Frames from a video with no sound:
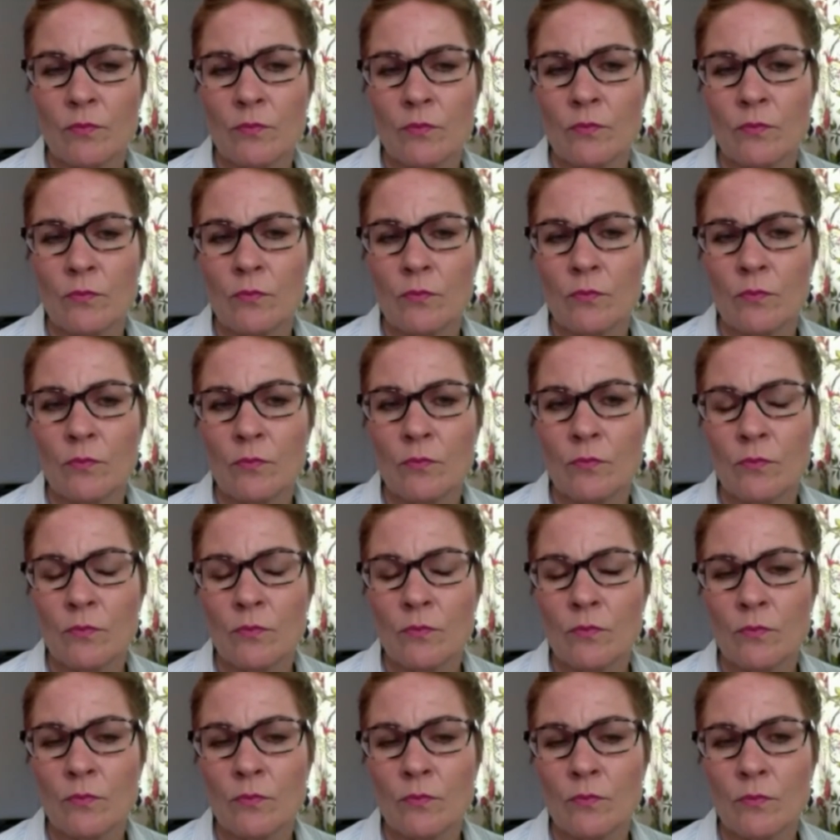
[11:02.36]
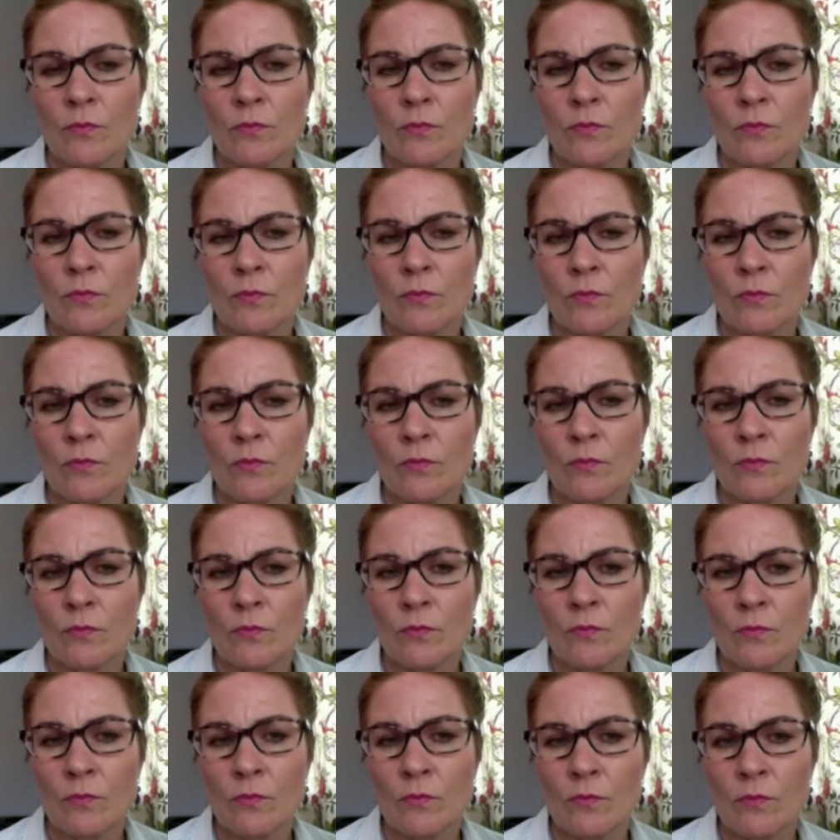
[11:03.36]

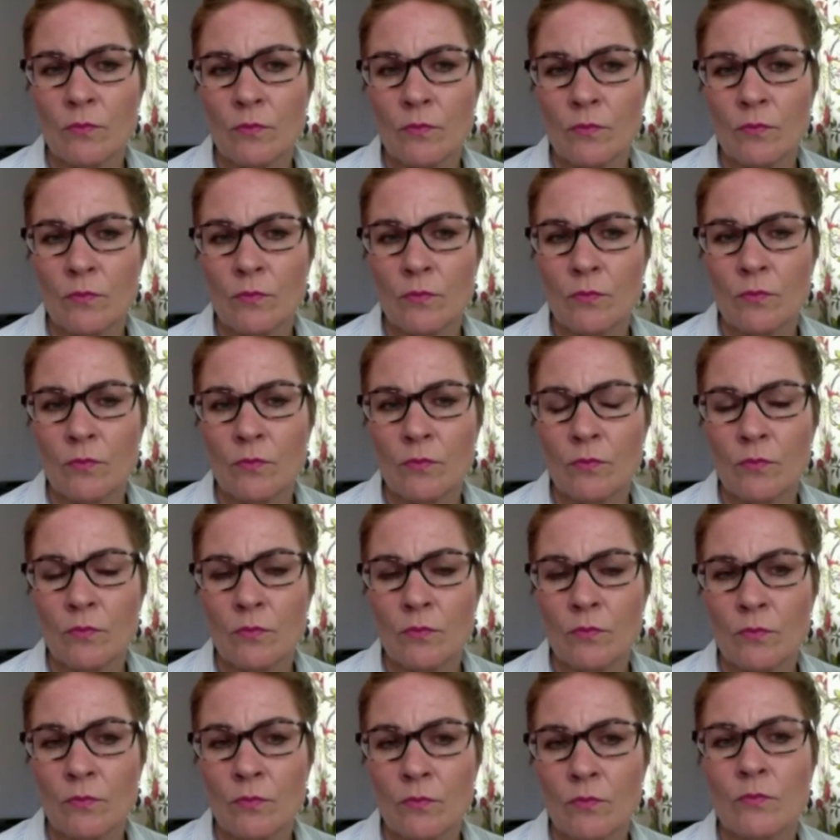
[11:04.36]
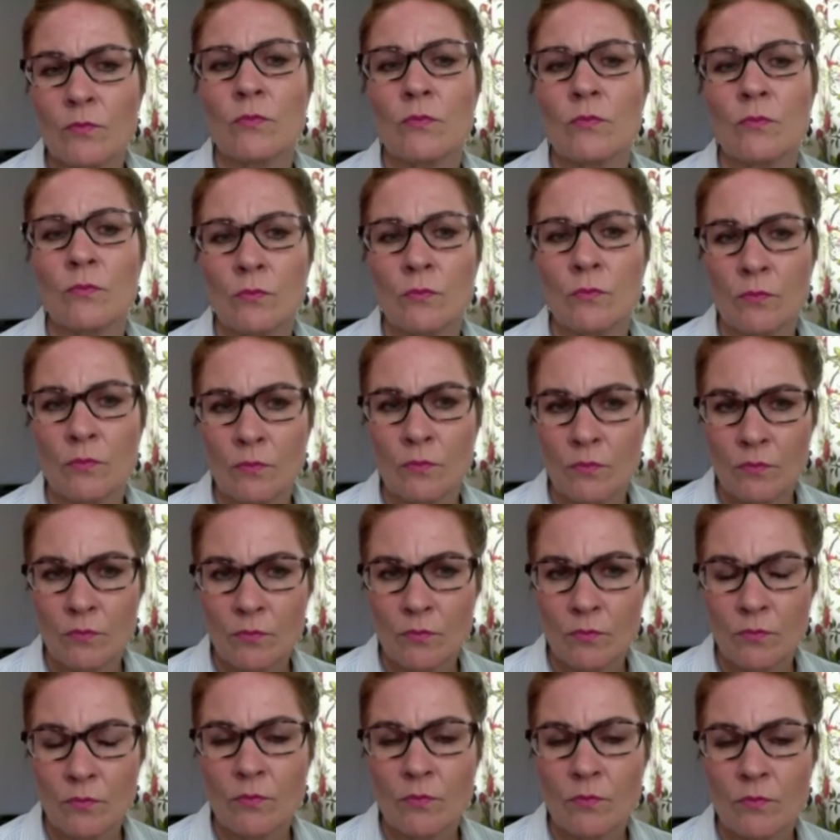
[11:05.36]

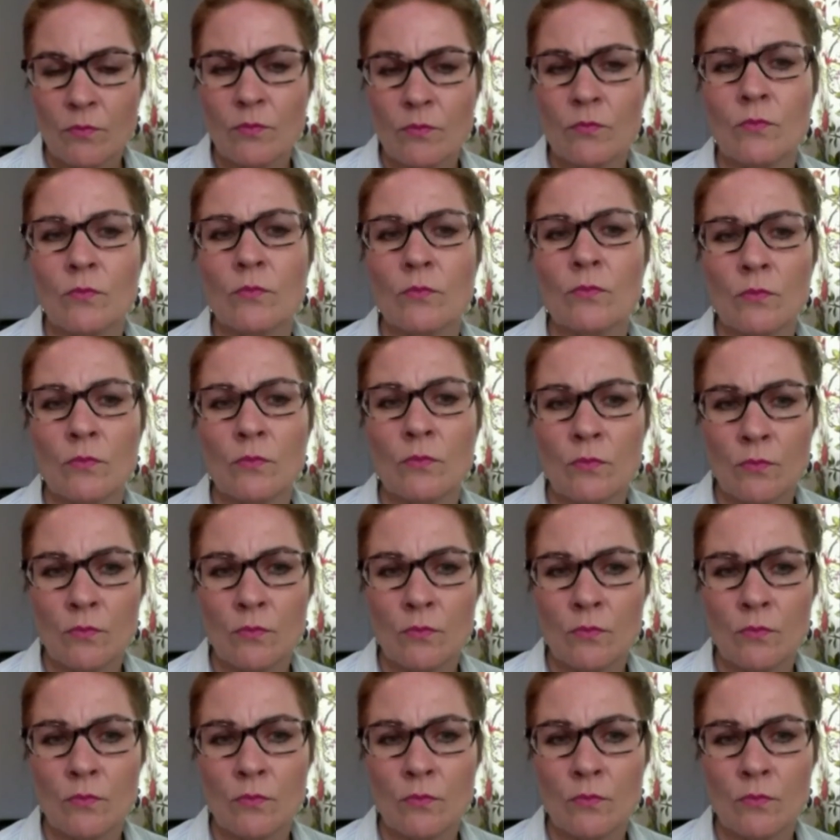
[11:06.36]
[no speech]